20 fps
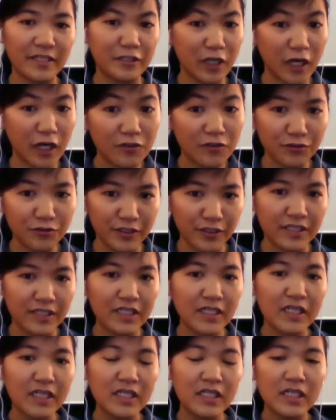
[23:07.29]
country
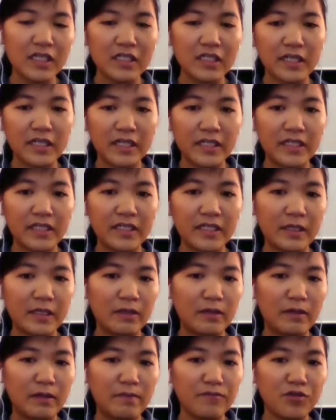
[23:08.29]
they
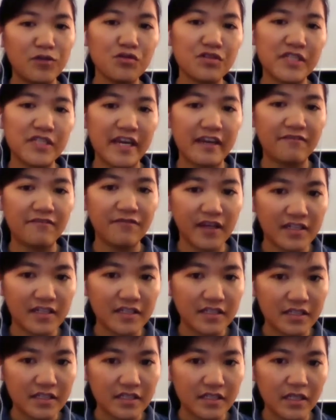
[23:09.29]
use the
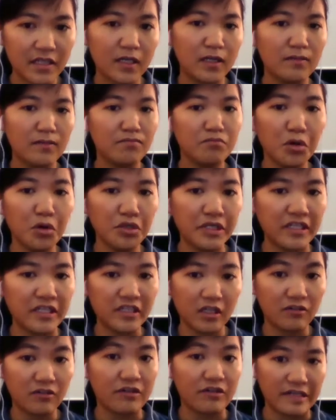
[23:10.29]
advanced
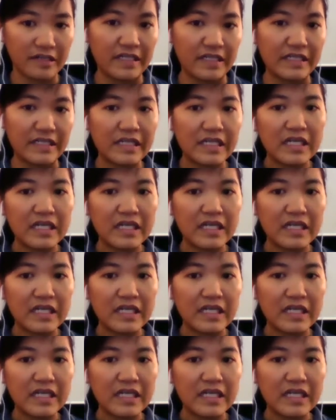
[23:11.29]
model already.